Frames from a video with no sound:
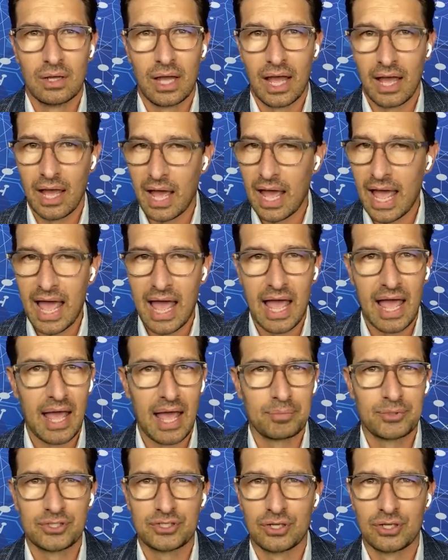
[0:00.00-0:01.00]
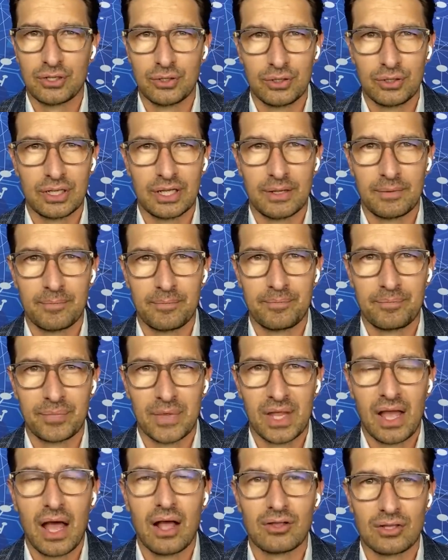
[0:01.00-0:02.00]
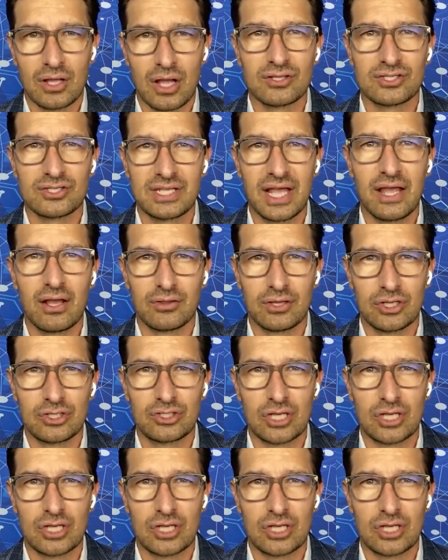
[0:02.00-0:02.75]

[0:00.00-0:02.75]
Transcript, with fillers: really know enough Absolutely. About it? Absolutely. I think that's right. I'll, I'll say on the